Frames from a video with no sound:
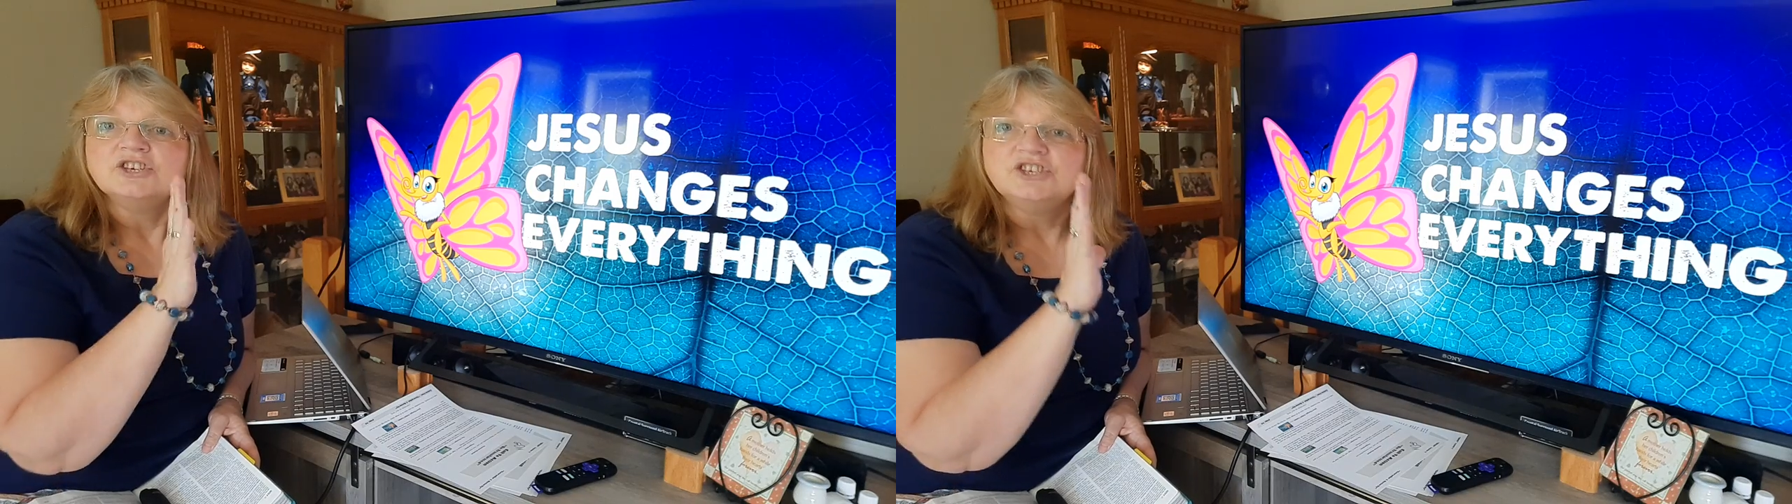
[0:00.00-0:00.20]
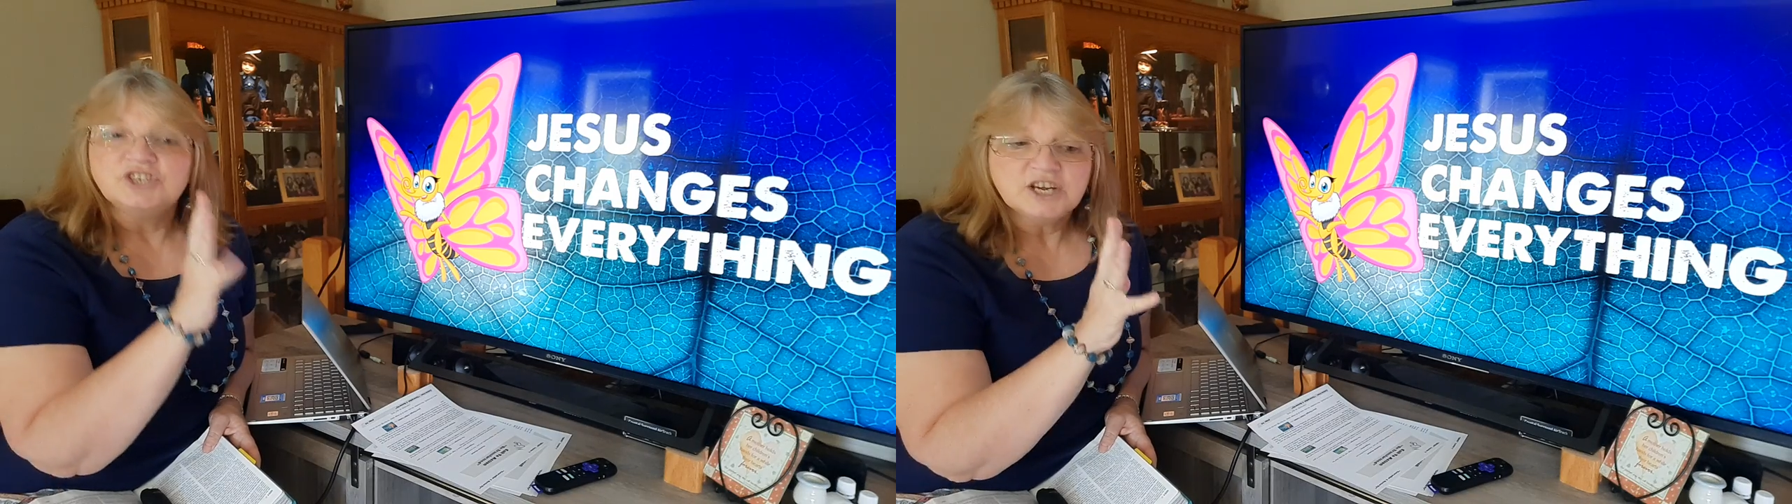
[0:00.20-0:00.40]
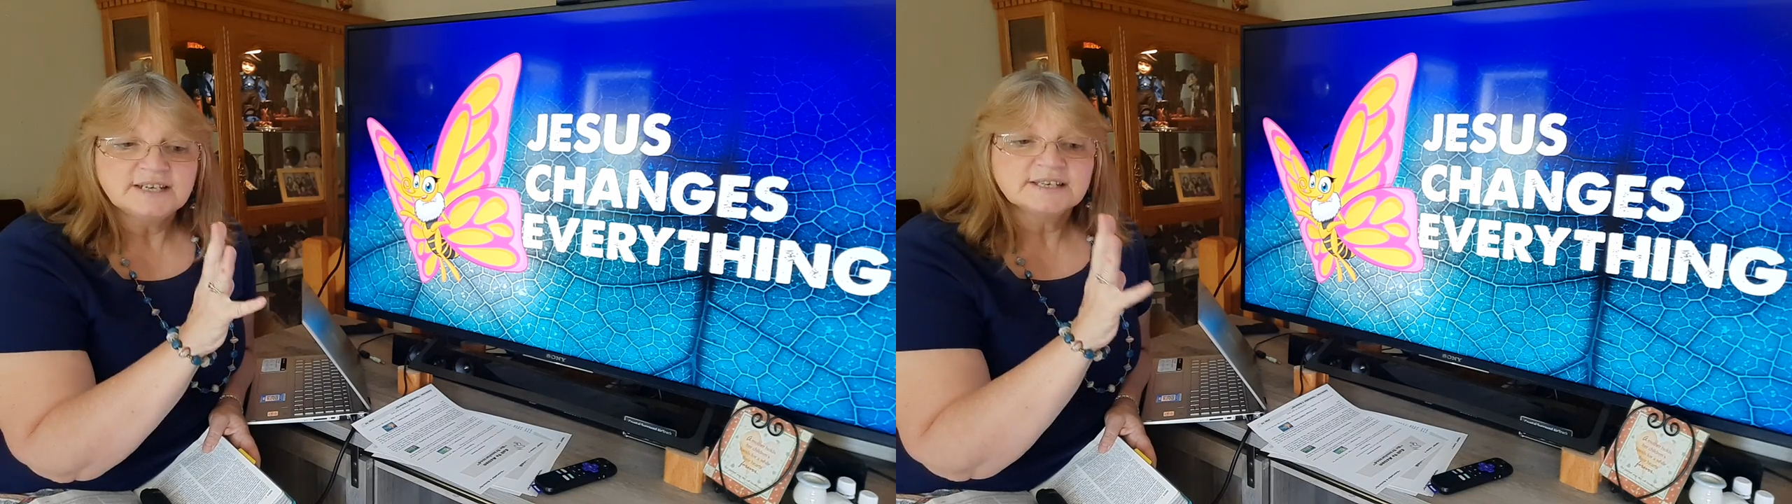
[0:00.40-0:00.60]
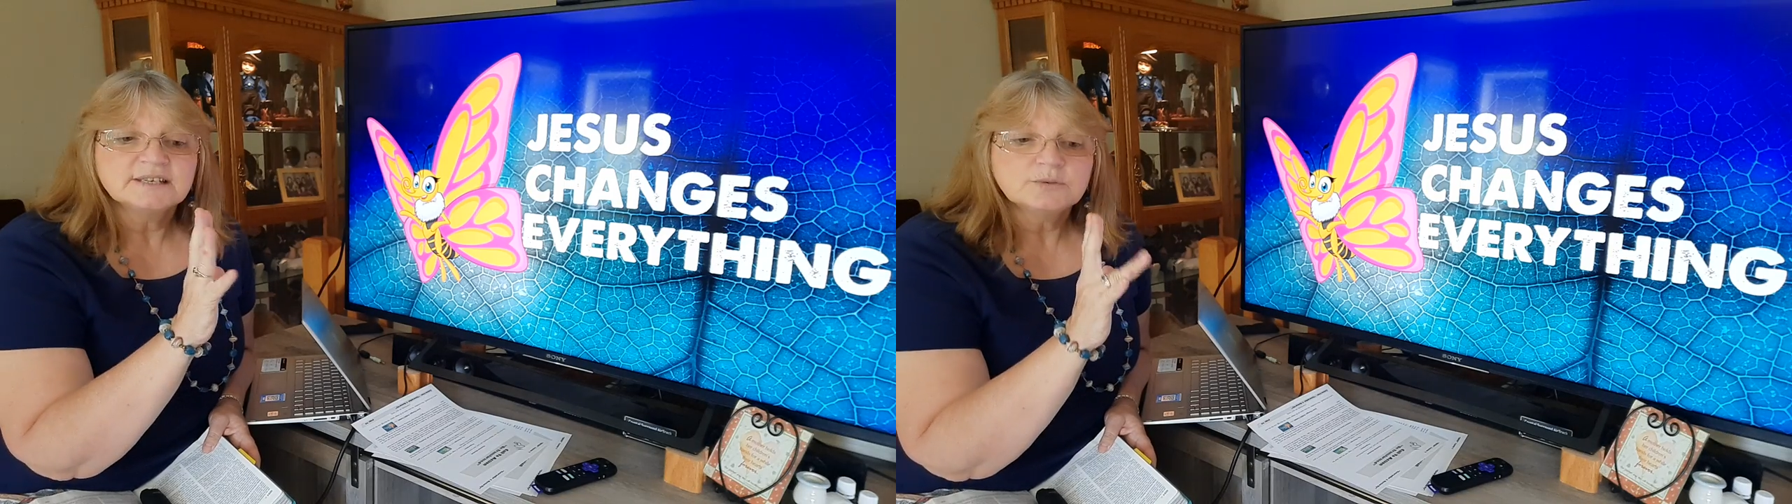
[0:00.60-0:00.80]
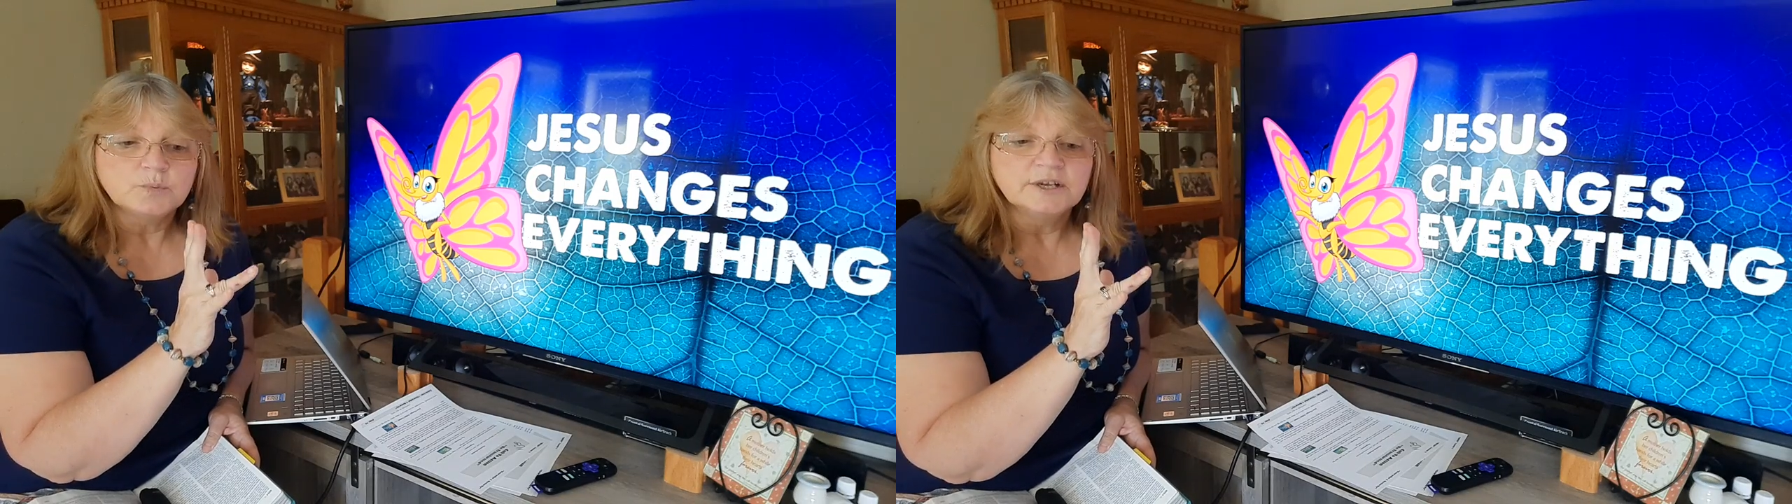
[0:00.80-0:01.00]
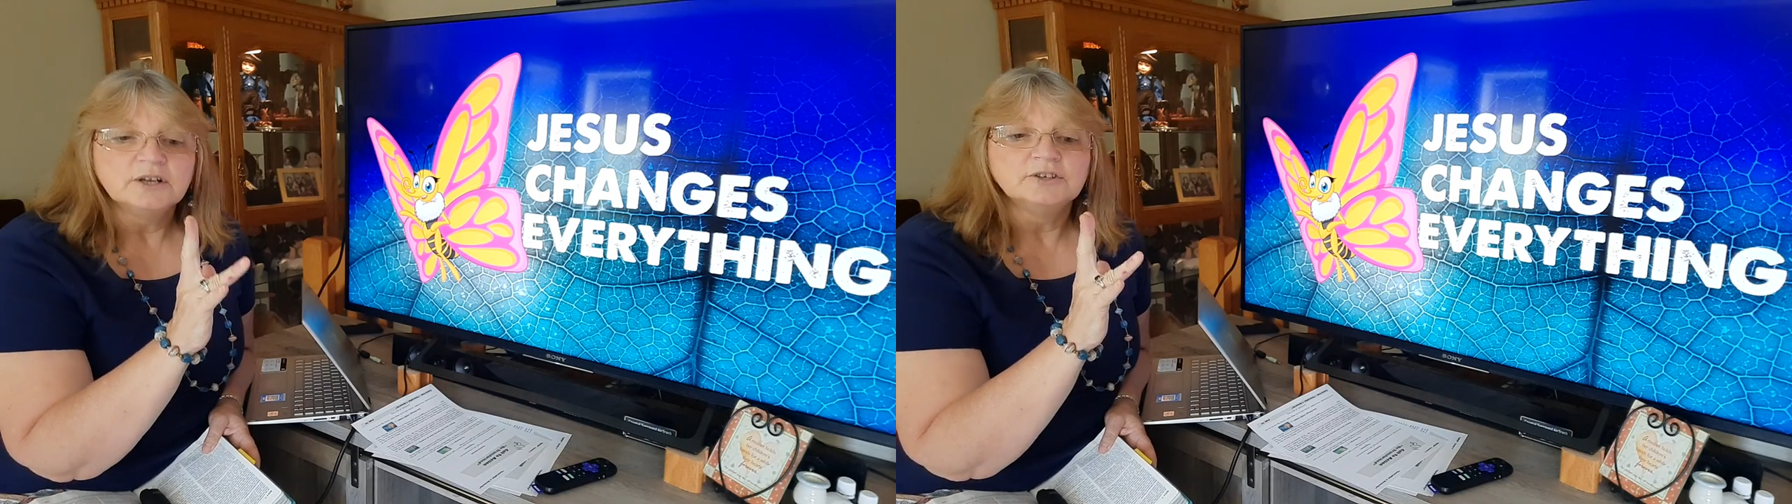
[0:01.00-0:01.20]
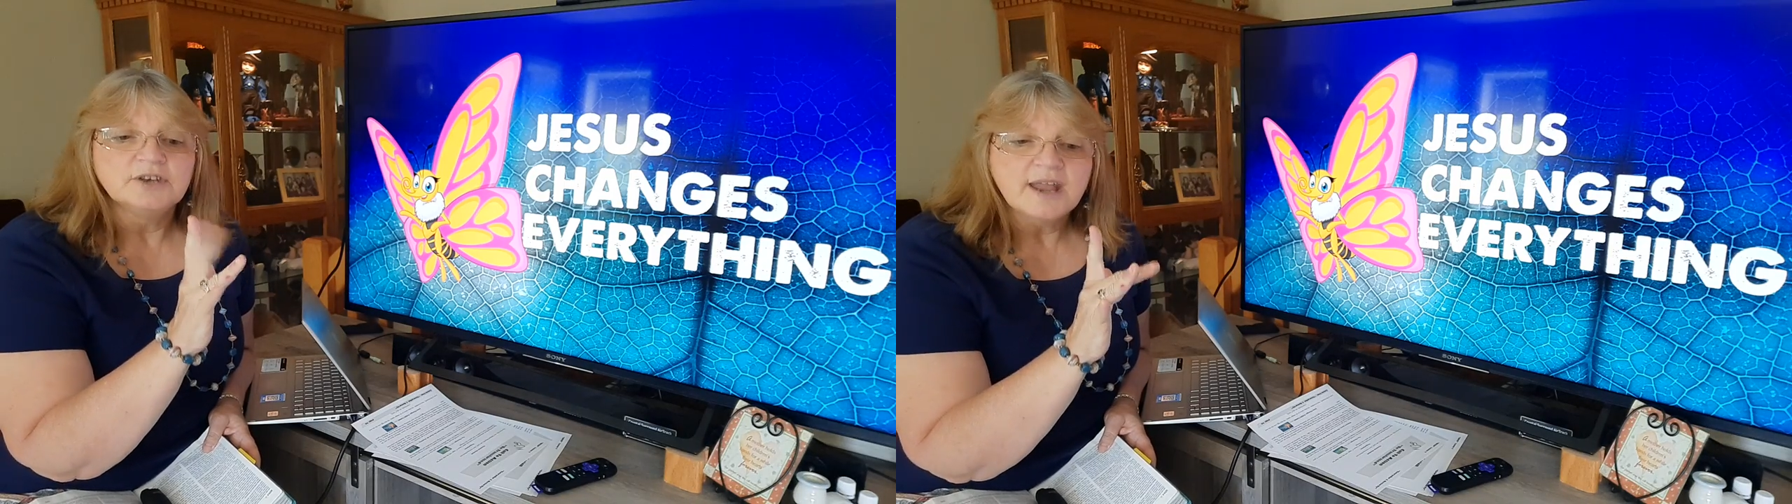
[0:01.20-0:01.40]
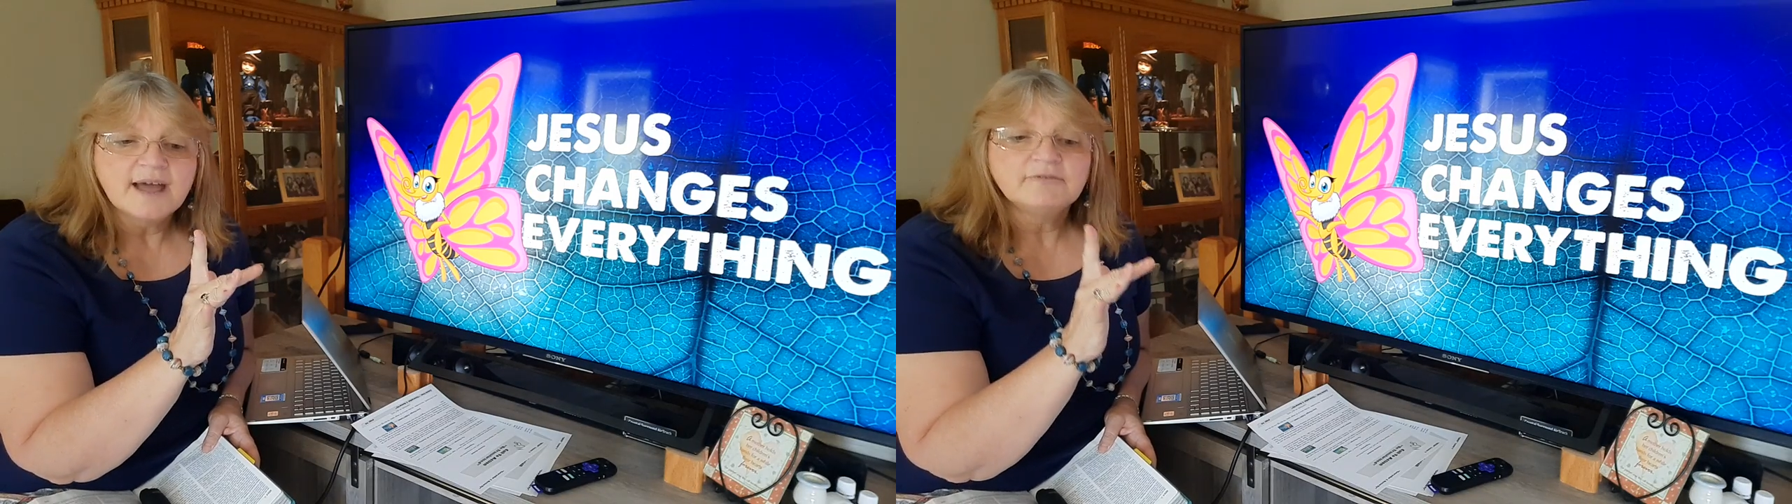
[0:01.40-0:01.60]
Jesus will
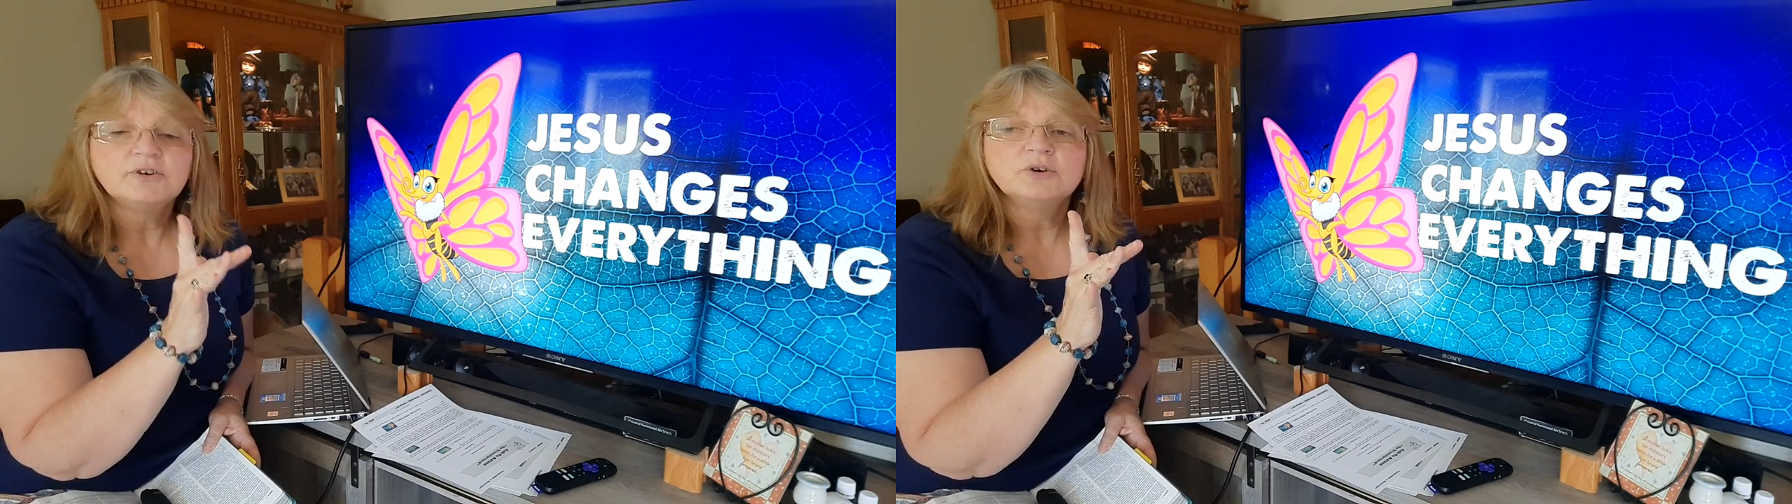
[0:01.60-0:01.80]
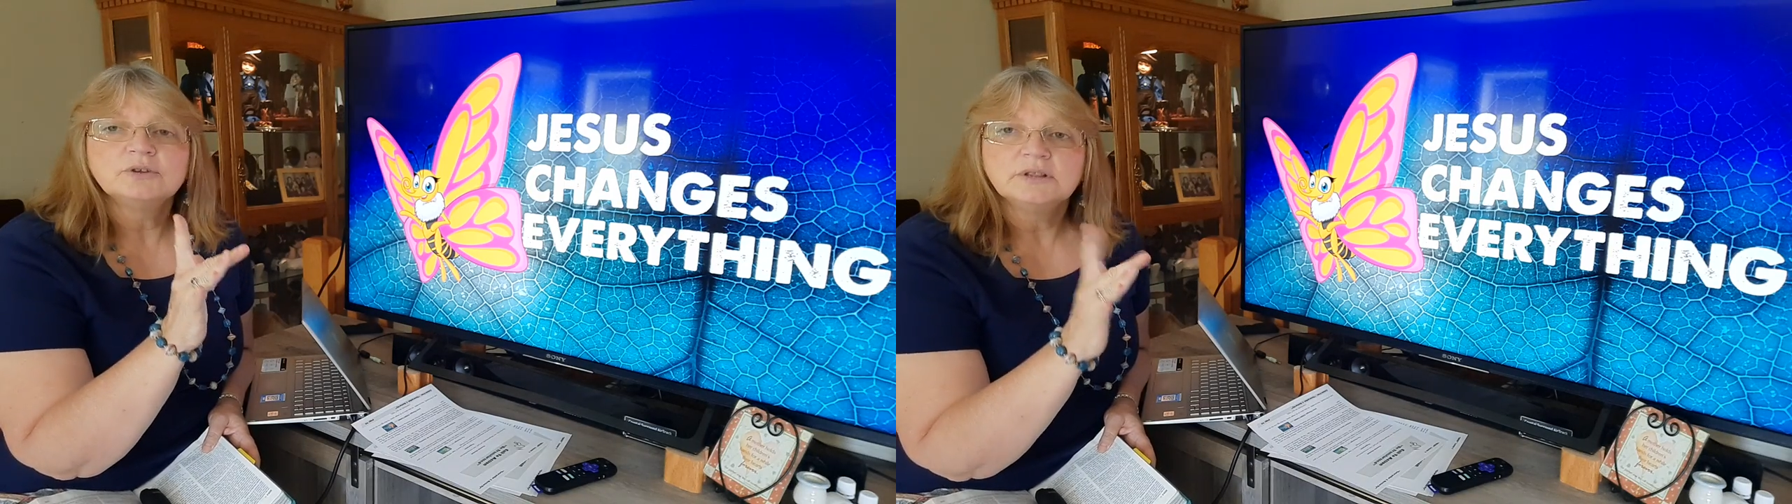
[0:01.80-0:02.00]
never